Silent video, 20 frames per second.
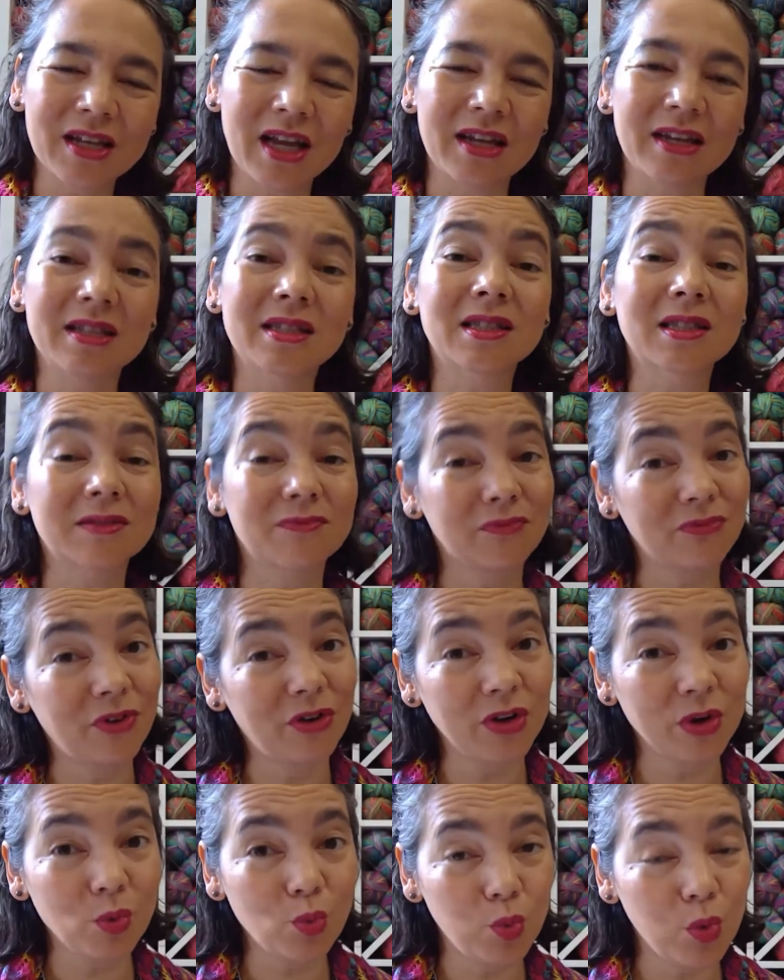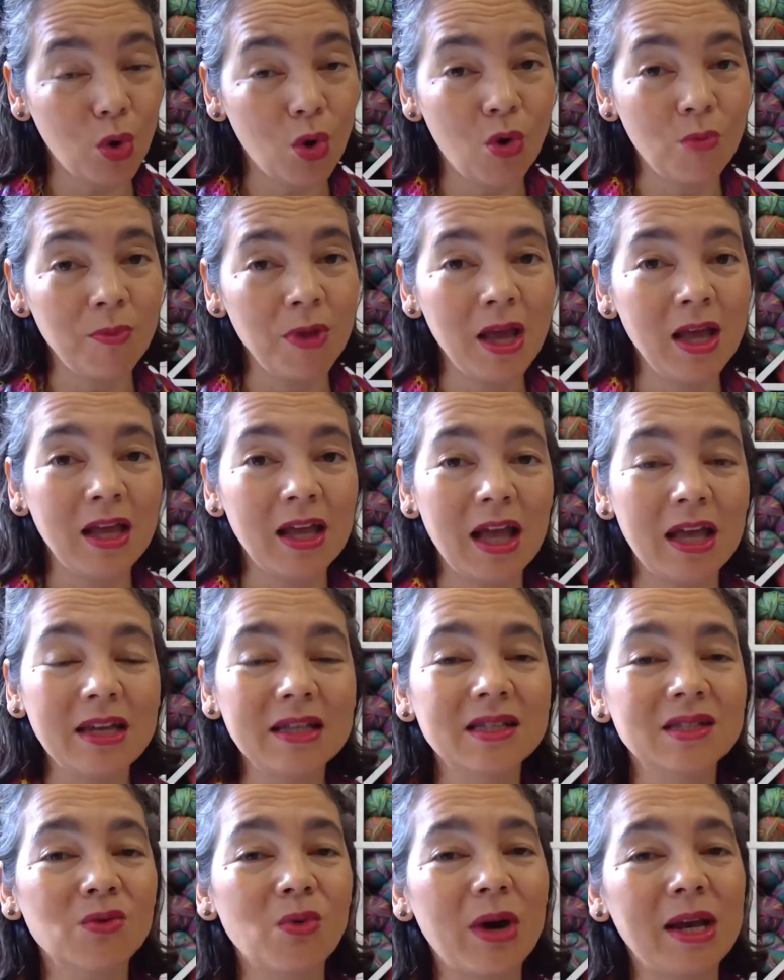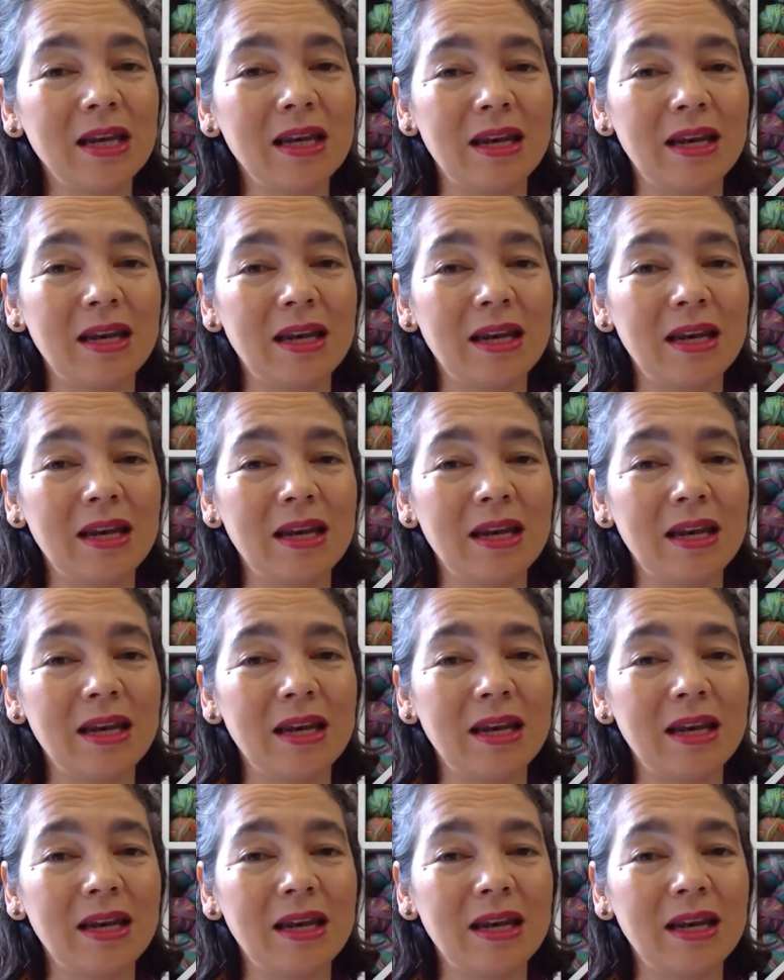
and it's very warm and it's quite